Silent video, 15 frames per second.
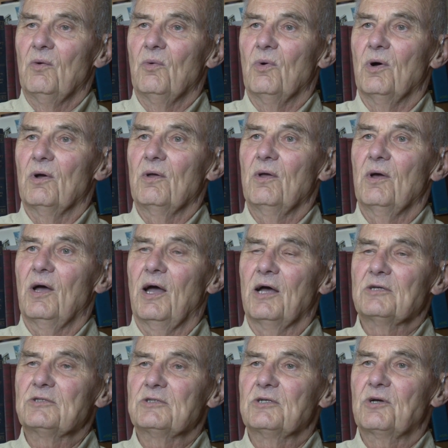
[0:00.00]
Well, you
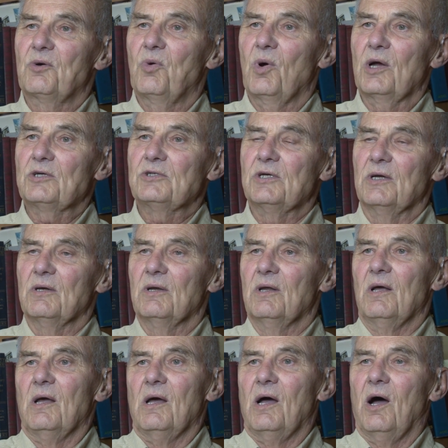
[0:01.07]
ask the question,
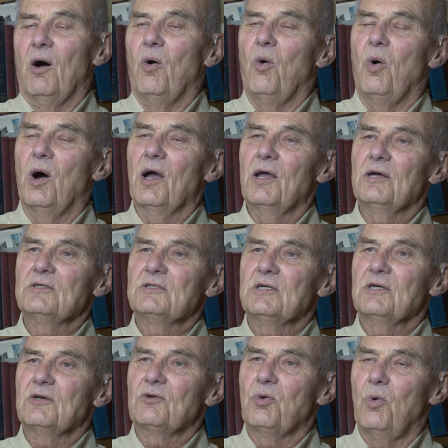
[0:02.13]
why is
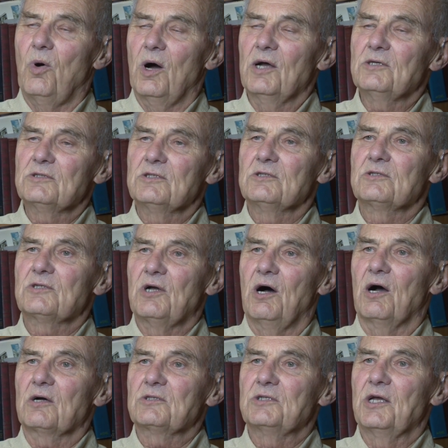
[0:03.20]
it twice as
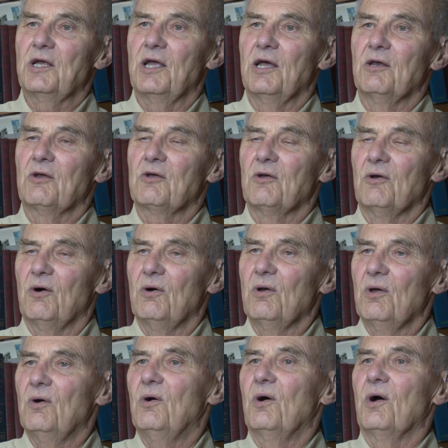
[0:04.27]
toxic in
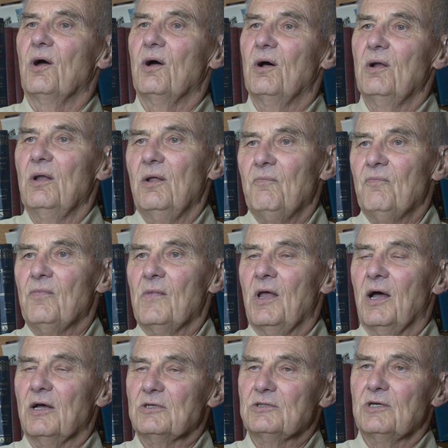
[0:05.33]
canola oil
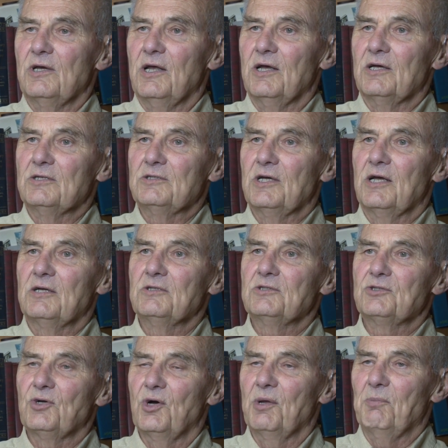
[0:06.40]
as it is in
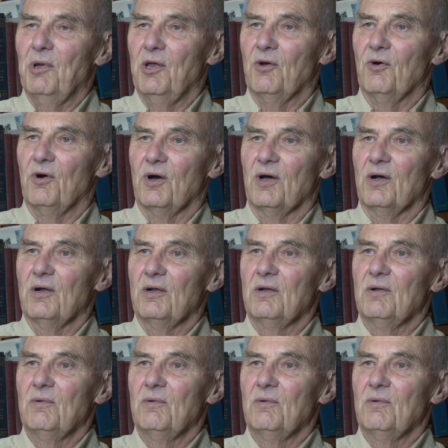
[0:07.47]
soybean oil?